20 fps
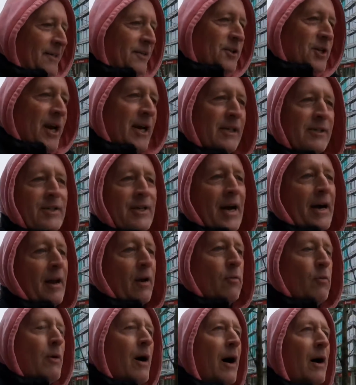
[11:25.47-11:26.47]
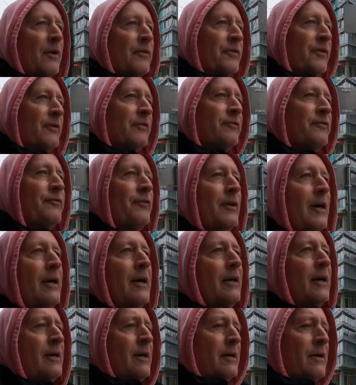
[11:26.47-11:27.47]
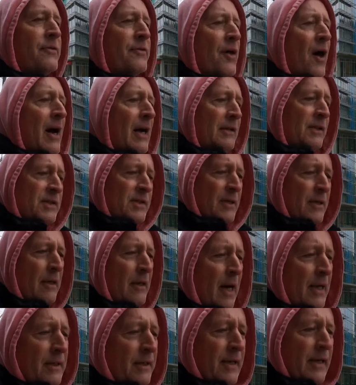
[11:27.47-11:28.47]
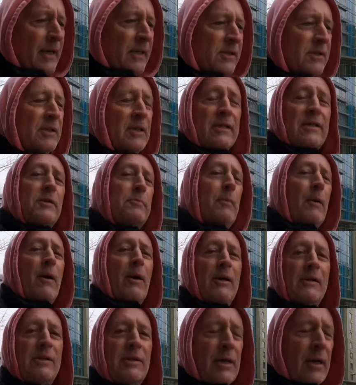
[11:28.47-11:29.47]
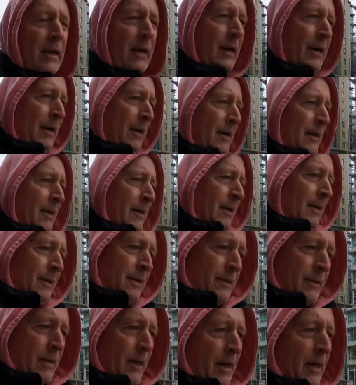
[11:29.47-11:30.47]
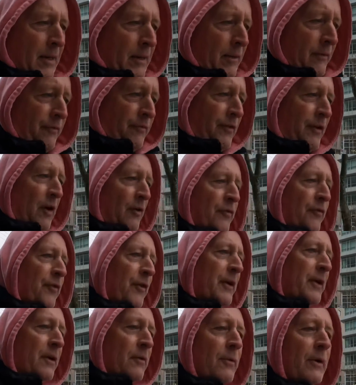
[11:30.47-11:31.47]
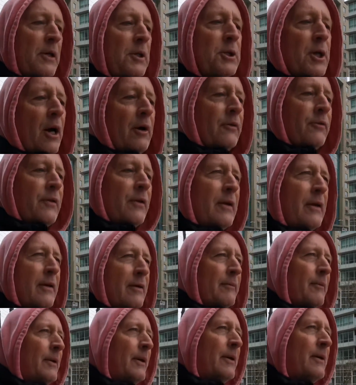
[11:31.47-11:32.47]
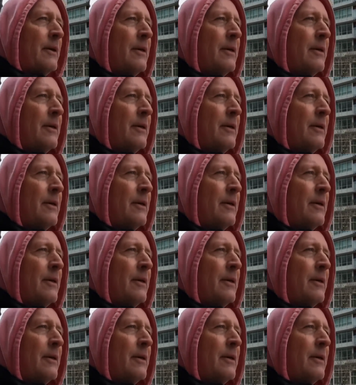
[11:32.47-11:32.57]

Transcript: Jay's got a wealth of thoughts, ideas, and experience, and feel free to reach out to him.